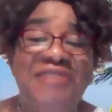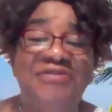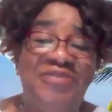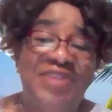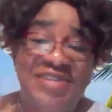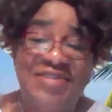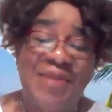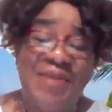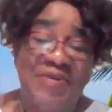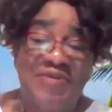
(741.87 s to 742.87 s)
every
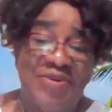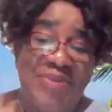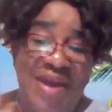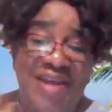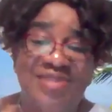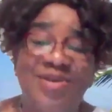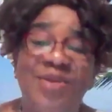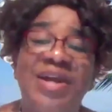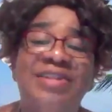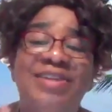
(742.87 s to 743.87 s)
step of the way yes, so